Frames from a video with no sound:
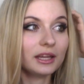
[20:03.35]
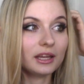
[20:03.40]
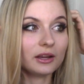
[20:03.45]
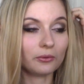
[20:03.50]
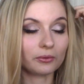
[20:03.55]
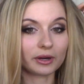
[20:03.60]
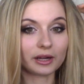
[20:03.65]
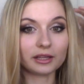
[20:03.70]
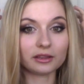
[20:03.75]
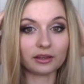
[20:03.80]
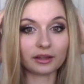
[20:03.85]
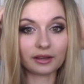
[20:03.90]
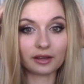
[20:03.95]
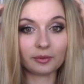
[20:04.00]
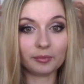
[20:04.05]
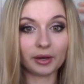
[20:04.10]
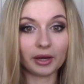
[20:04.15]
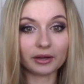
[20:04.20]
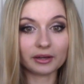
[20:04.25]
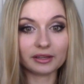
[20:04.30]
What I like
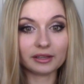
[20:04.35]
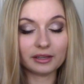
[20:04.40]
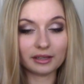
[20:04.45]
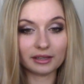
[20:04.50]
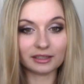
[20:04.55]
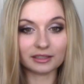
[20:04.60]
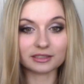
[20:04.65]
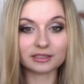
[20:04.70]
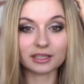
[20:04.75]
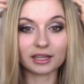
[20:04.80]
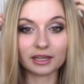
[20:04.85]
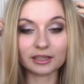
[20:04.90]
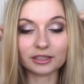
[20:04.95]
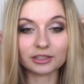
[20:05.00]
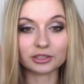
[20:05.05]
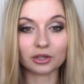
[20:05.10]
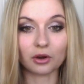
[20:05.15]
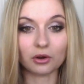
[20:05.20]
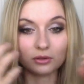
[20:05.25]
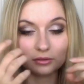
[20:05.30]
about it is that it's
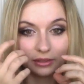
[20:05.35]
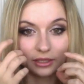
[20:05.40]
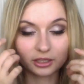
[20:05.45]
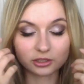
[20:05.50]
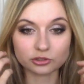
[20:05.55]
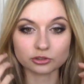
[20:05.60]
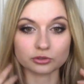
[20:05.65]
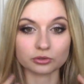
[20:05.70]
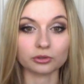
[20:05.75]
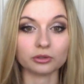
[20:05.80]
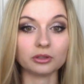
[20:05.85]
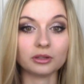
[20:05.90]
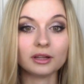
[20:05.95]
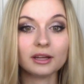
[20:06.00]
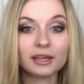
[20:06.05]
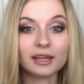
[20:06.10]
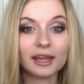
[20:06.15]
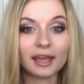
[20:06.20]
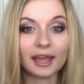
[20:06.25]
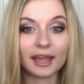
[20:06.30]
all natural,
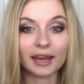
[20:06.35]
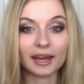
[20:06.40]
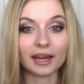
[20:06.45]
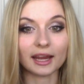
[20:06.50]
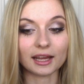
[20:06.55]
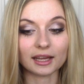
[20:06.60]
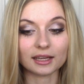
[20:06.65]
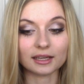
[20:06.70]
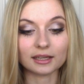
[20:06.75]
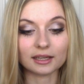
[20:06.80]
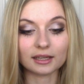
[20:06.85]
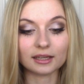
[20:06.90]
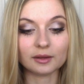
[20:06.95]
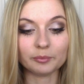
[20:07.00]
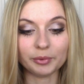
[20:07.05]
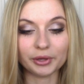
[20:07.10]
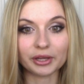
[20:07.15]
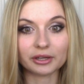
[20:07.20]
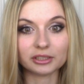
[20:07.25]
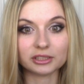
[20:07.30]
and
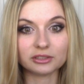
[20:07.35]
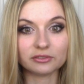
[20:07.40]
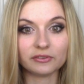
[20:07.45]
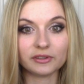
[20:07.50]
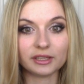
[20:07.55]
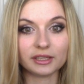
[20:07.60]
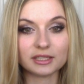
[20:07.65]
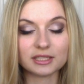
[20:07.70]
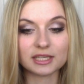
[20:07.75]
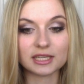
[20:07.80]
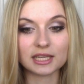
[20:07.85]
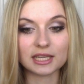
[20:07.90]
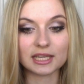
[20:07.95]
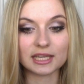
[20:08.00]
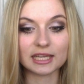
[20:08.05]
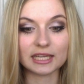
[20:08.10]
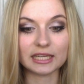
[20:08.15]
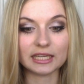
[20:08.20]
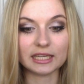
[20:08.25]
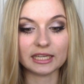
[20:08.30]
because of it,
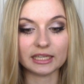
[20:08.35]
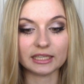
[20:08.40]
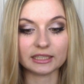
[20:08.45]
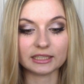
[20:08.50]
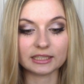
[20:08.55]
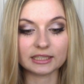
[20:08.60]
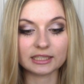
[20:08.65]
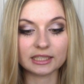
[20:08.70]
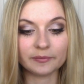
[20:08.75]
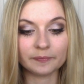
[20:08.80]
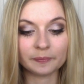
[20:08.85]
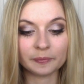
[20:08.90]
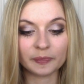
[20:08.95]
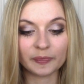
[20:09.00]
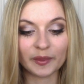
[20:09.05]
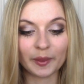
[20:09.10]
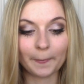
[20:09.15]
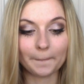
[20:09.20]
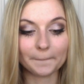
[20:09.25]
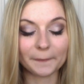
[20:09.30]
it's,
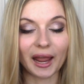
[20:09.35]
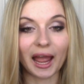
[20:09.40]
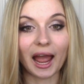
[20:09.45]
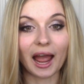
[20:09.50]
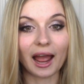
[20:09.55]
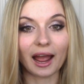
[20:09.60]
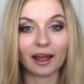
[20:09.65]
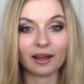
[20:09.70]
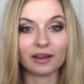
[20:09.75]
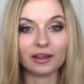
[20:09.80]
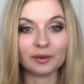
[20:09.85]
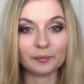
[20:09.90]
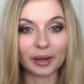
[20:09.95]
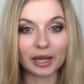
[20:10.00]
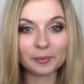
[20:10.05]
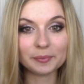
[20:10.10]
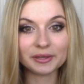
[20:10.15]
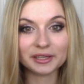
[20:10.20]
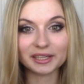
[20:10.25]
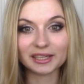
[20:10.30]
in my
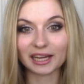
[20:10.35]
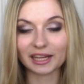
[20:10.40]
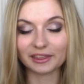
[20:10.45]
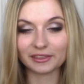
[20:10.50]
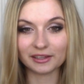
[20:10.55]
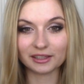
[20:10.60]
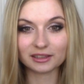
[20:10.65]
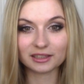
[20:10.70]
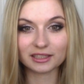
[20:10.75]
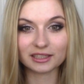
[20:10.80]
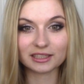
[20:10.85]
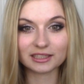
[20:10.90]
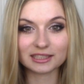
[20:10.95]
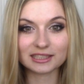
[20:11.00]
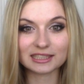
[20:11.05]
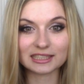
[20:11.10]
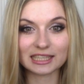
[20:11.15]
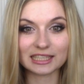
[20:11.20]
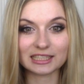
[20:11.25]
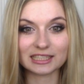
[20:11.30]
opinion, I think that
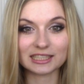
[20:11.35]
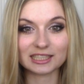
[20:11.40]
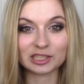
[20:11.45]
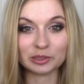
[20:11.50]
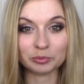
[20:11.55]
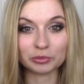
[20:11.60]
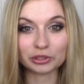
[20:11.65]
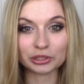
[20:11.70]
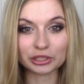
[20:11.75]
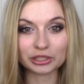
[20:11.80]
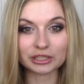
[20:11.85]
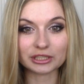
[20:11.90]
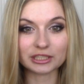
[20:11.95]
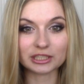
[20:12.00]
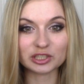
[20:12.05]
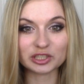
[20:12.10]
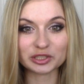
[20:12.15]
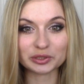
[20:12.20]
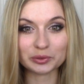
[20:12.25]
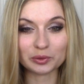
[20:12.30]
it's similar
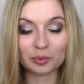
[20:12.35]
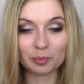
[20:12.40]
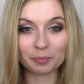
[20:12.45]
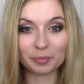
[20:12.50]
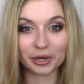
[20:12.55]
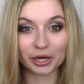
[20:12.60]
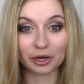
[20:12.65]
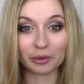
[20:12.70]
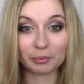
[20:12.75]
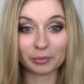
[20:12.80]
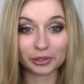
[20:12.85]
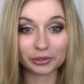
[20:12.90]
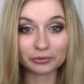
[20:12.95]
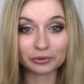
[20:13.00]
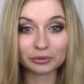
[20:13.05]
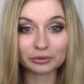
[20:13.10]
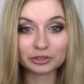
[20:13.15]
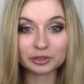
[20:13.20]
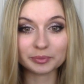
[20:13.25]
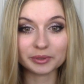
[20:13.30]
to Bare
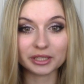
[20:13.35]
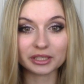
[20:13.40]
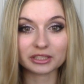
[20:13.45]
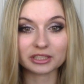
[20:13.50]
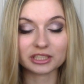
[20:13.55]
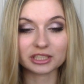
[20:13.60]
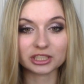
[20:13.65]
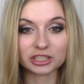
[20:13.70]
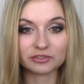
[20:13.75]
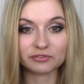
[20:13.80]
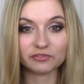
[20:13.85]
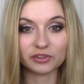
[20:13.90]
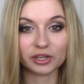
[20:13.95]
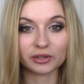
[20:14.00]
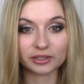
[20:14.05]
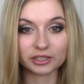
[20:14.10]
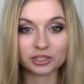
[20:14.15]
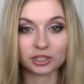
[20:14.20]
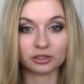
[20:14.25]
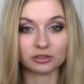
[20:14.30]
Minerals because it's
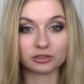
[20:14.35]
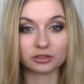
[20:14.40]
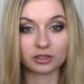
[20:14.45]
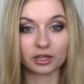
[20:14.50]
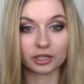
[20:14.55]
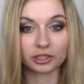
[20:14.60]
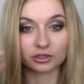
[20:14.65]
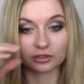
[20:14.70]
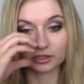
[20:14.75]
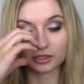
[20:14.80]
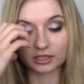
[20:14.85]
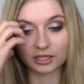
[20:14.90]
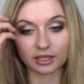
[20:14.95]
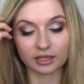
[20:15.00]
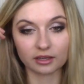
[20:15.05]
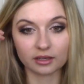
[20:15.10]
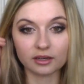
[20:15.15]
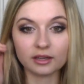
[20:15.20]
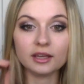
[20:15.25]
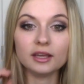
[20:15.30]
very gentle on your
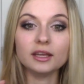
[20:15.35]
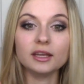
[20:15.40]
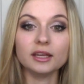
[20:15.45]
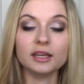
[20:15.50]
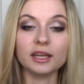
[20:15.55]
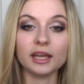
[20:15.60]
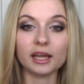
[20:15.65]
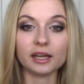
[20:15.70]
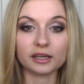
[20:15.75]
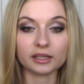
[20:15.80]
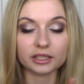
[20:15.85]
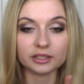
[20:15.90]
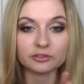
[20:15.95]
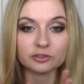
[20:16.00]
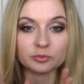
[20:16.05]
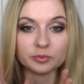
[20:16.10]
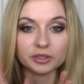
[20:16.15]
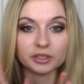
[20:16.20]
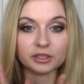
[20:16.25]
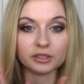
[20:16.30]
skin and it
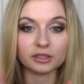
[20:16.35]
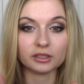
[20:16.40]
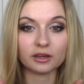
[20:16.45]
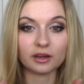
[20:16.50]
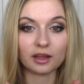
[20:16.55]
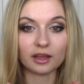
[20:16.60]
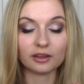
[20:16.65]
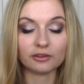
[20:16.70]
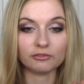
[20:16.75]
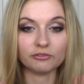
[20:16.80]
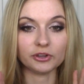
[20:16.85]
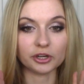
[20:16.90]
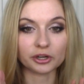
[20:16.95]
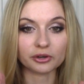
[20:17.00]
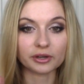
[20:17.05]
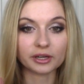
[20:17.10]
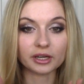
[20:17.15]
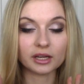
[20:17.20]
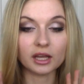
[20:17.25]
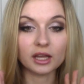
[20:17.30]
gives me a
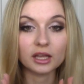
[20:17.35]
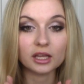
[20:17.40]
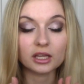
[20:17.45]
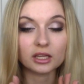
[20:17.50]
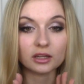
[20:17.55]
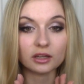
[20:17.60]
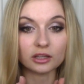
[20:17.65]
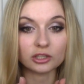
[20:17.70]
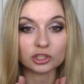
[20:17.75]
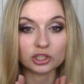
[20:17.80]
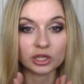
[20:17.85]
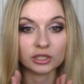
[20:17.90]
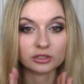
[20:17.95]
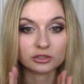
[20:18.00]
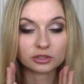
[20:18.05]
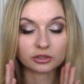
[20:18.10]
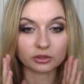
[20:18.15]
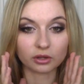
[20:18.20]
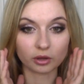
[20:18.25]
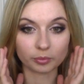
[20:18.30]
very
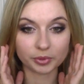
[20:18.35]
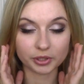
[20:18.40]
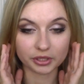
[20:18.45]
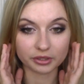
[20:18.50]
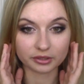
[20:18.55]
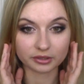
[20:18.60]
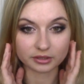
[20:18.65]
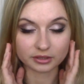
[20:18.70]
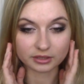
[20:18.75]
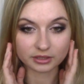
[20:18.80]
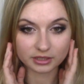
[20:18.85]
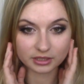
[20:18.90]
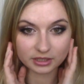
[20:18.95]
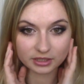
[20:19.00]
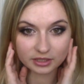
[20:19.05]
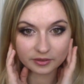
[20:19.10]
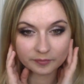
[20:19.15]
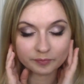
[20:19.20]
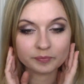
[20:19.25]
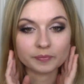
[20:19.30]
gentle
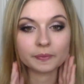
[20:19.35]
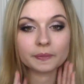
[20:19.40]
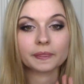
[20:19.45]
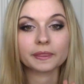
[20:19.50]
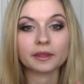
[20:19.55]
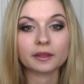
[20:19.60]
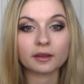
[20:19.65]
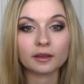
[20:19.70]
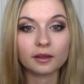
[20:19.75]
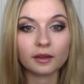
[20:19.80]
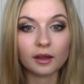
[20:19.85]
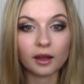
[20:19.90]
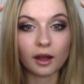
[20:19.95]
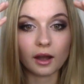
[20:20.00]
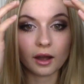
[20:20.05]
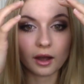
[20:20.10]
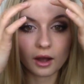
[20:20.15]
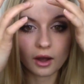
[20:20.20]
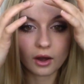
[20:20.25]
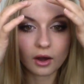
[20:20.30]
appearance
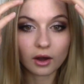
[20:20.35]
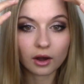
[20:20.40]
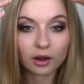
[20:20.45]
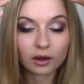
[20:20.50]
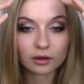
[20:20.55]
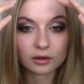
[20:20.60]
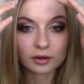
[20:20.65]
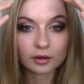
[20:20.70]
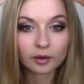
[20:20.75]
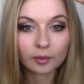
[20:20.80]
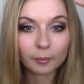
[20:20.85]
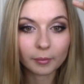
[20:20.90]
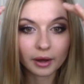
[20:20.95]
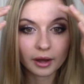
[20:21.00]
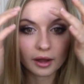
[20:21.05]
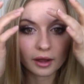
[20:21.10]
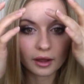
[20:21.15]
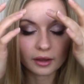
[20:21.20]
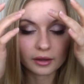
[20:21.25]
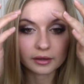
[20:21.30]
on
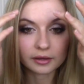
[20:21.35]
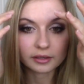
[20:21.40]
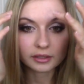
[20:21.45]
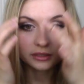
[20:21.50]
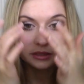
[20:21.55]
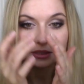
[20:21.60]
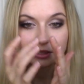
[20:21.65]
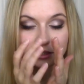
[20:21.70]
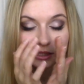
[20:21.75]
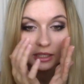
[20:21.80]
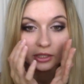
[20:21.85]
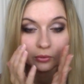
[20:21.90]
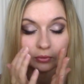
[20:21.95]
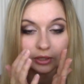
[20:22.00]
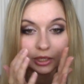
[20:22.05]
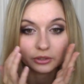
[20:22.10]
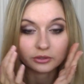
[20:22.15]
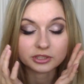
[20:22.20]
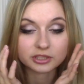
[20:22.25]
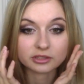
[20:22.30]
my skin when
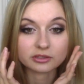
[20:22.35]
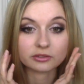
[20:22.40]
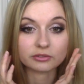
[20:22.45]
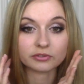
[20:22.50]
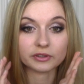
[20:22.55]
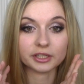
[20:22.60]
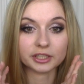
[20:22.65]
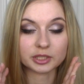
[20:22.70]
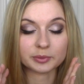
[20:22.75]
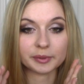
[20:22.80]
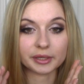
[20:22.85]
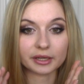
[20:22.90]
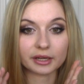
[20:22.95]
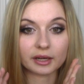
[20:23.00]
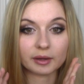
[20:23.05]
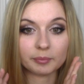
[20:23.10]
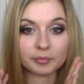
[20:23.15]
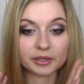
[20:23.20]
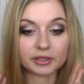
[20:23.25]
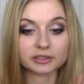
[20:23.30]
I use the face
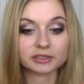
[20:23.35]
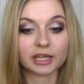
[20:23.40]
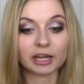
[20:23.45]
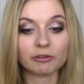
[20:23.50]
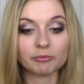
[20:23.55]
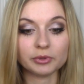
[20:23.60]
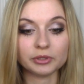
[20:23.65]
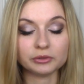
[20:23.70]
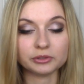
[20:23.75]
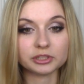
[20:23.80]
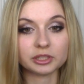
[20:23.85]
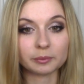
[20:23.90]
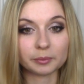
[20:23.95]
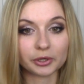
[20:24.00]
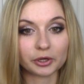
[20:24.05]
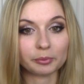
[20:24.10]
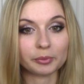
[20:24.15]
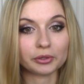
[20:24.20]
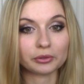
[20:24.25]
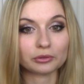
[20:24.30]
makeup, because I've been using
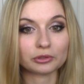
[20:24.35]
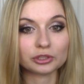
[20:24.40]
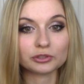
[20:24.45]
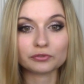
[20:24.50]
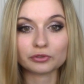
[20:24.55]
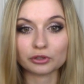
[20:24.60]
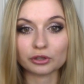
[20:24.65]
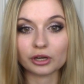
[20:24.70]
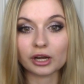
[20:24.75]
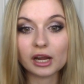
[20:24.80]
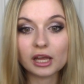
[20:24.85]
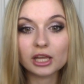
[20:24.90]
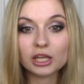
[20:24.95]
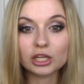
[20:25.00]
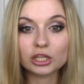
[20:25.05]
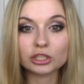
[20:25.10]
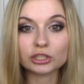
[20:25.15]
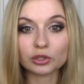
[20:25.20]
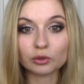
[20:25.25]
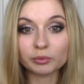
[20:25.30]
Bare Minerals for
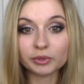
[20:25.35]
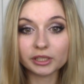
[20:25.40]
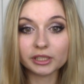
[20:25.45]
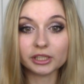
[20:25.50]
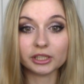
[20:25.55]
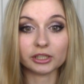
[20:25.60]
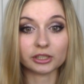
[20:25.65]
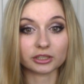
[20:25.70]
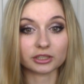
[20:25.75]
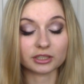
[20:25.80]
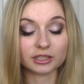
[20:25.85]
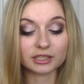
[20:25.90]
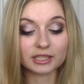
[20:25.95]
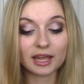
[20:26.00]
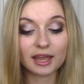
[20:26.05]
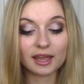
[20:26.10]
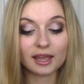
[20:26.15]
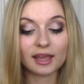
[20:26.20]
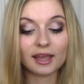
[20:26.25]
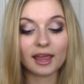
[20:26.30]
so many years,
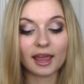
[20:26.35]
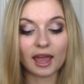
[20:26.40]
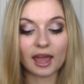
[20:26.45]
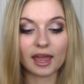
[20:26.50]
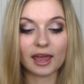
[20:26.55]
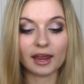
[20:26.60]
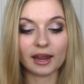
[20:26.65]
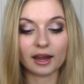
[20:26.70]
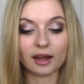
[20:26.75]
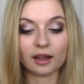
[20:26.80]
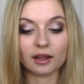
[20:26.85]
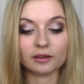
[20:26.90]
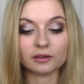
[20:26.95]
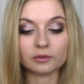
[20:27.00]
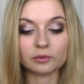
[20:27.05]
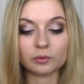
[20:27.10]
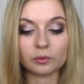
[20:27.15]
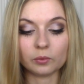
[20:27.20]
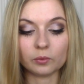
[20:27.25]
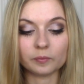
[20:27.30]
and
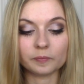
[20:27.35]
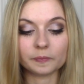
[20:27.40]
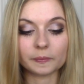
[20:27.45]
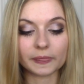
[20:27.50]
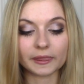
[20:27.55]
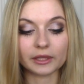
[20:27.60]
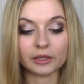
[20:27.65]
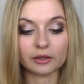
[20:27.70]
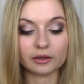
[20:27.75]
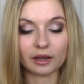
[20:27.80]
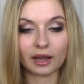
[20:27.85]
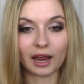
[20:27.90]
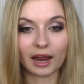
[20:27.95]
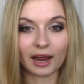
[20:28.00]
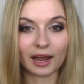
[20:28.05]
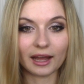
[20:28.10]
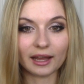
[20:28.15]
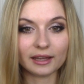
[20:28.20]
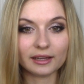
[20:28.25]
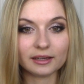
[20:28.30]

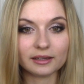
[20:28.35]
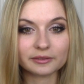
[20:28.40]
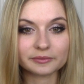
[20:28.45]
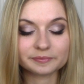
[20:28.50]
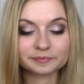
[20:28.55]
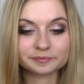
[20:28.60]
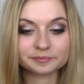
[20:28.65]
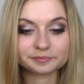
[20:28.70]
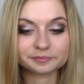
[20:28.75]
I